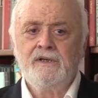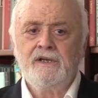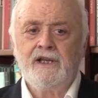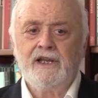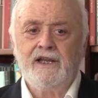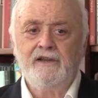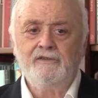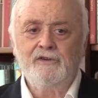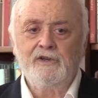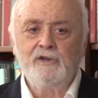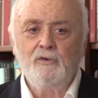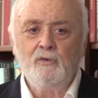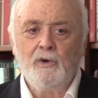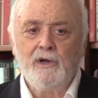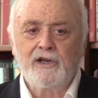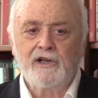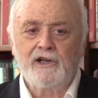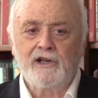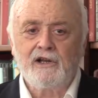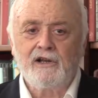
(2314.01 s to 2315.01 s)
Even
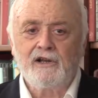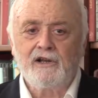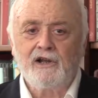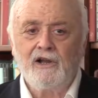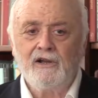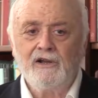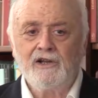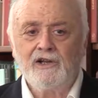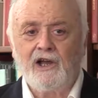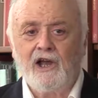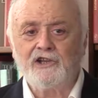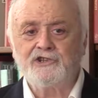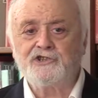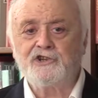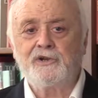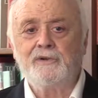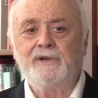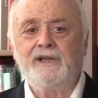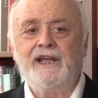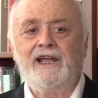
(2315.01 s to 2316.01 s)

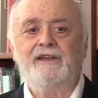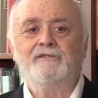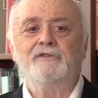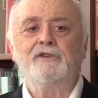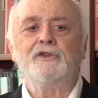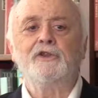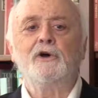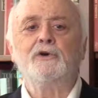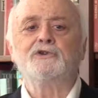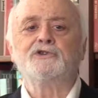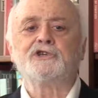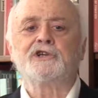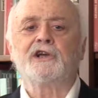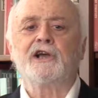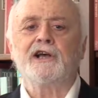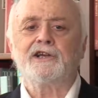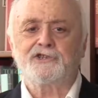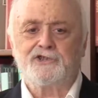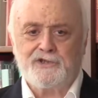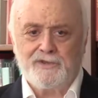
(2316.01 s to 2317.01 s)
those
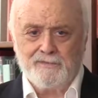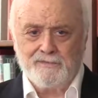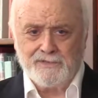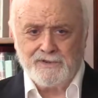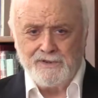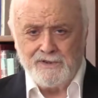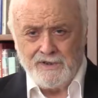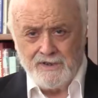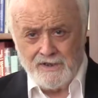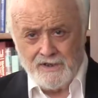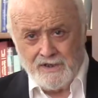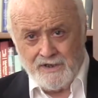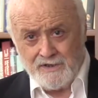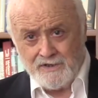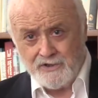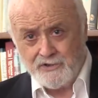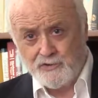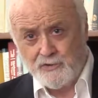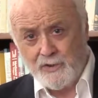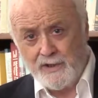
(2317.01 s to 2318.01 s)
accustomed
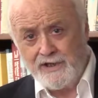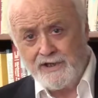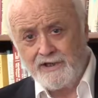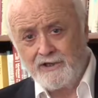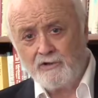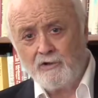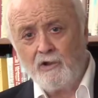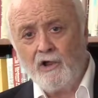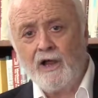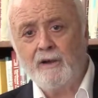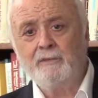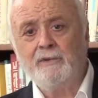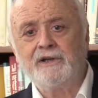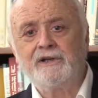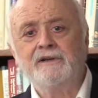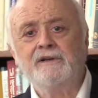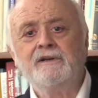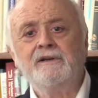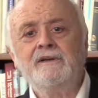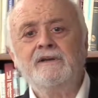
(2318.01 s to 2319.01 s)
to treating
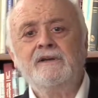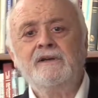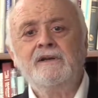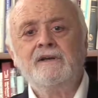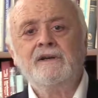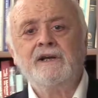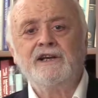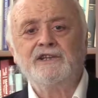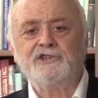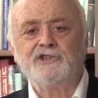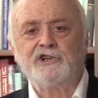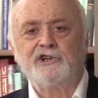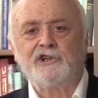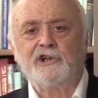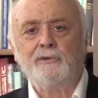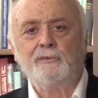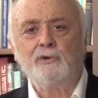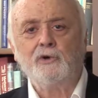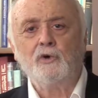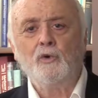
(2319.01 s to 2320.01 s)
climate as a
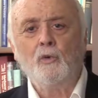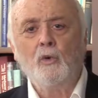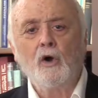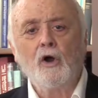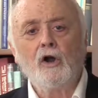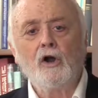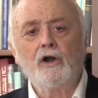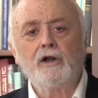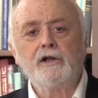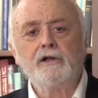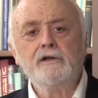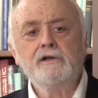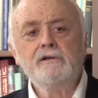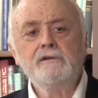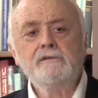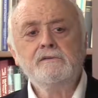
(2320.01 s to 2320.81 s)
taboo word,